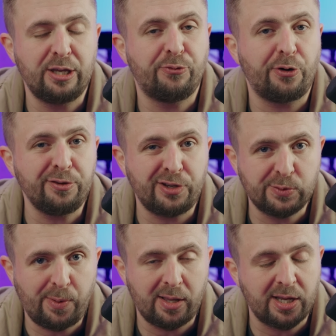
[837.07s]
in front of
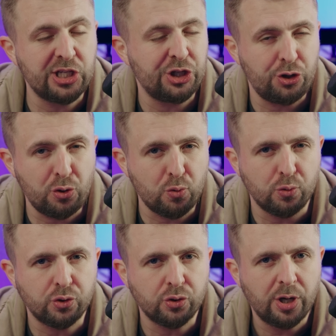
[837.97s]
Hezbollah is
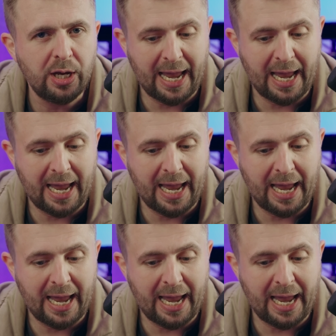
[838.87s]
huge.